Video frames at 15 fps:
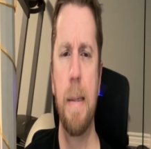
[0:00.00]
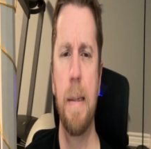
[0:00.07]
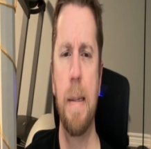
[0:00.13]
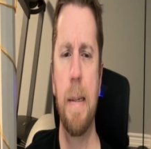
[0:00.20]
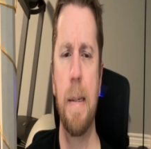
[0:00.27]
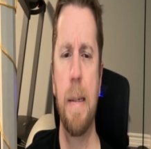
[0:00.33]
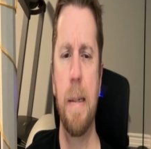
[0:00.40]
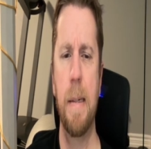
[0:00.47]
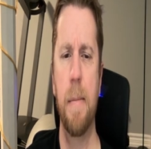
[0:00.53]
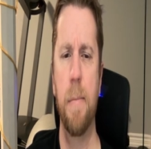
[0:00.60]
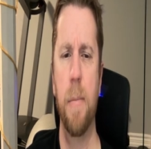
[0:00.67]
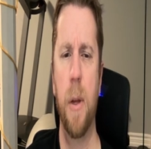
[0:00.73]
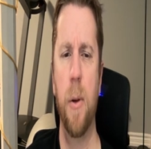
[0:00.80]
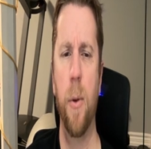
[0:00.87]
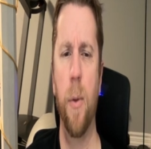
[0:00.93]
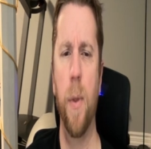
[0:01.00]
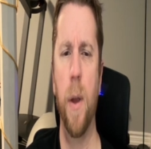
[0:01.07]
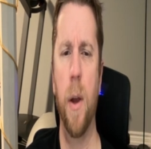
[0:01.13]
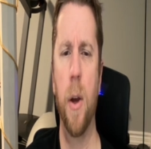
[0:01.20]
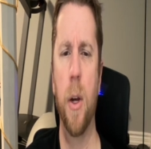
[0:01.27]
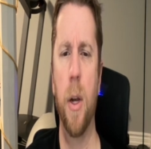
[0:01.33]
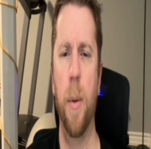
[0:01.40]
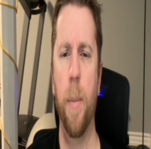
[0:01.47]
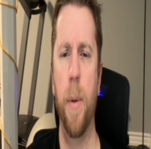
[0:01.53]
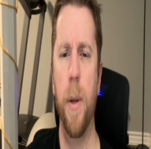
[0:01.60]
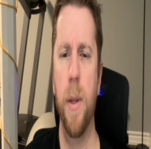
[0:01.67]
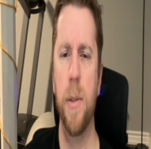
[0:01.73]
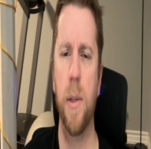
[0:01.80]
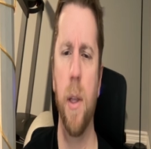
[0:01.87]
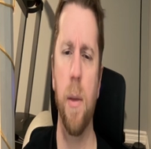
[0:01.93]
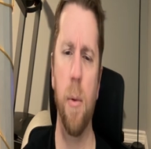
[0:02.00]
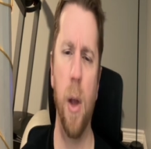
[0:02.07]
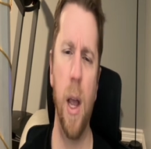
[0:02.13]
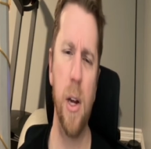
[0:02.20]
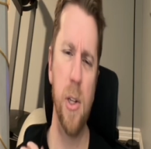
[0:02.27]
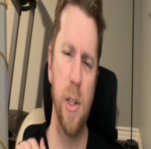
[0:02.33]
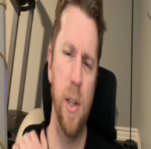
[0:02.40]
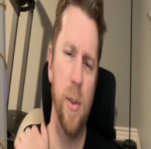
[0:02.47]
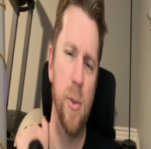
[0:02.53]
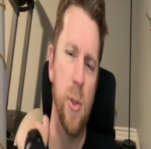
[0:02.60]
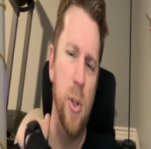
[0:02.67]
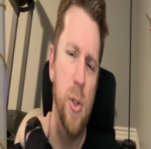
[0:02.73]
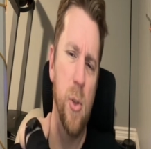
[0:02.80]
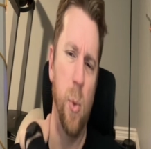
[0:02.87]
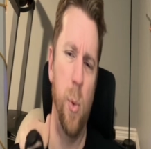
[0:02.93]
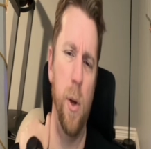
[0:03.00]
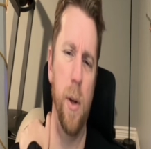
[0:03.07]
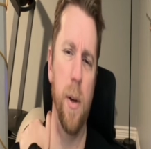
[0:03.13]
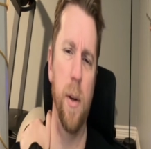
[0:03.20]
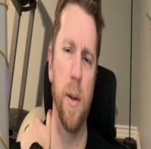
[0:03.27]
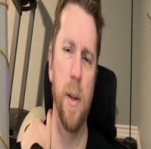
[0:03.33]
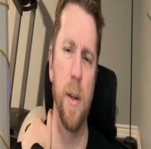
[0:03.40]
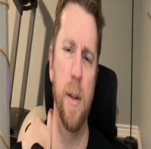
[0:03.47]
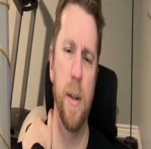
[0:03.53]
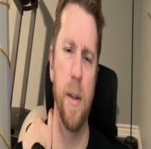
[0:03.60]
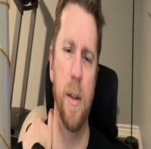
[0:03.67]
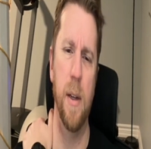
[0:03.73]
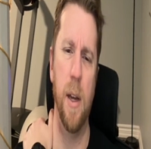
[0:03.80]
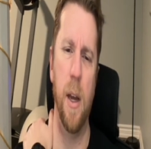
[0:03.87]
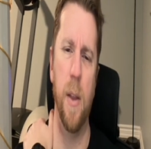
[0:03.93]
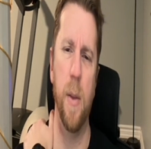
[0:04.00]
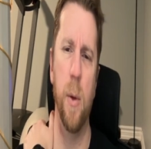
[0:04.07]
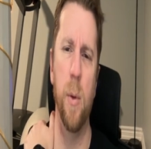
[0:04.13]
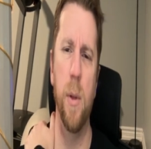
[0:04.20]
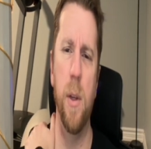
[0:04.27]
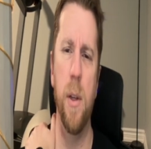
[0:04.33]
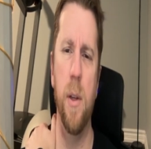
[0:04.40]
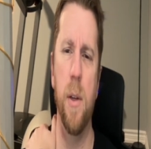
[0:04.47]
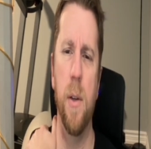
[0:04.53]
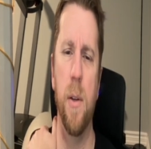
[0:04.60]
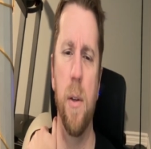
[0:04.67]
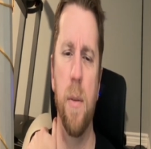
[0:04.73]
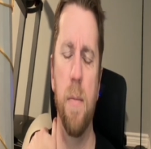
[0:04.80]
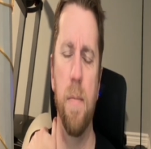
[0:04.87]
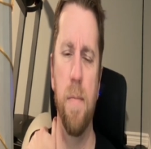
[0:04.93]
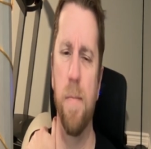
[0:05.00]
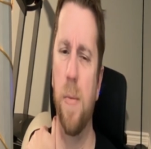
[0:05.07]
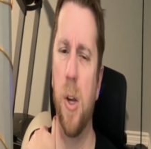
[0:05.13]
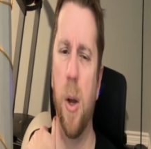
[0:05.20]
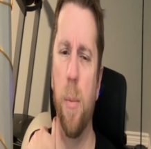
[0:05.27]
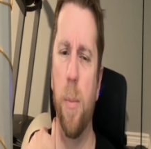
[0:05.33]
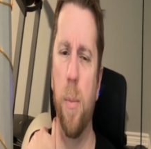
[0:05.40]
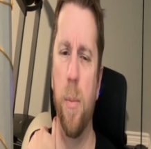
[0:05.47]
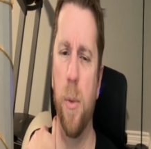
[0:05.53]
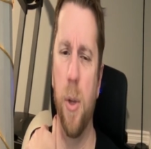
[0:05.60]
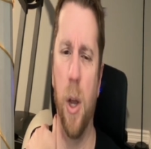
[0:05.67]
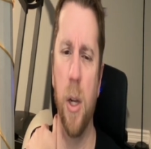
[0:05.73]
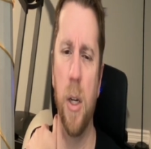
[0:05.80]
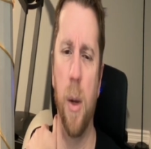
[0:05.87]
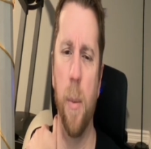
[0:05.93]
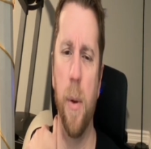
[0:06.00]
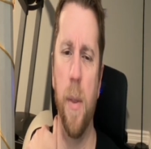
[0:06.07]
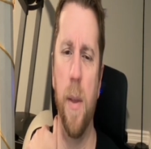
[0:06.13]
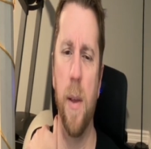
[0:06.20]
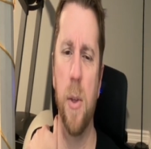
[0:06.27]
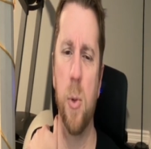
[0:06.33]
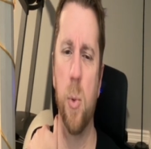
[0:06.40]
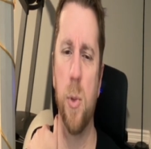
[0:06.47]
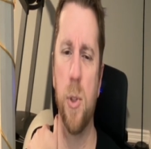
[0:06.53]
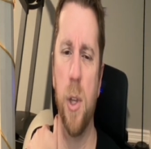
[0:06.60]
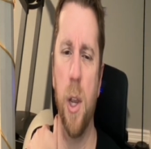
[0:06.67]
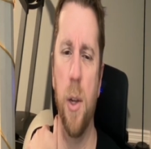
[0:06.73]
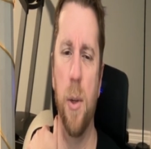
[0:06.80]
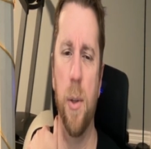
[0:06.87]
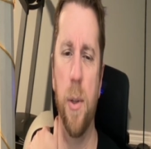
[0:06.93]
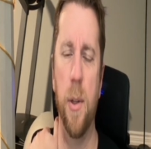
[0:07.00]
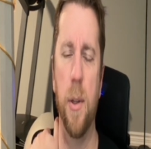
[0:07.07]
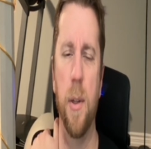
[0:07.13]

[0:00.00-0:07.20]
I don't think are companies. Well, actually, there's just the one. The only non-company thing is Recycled.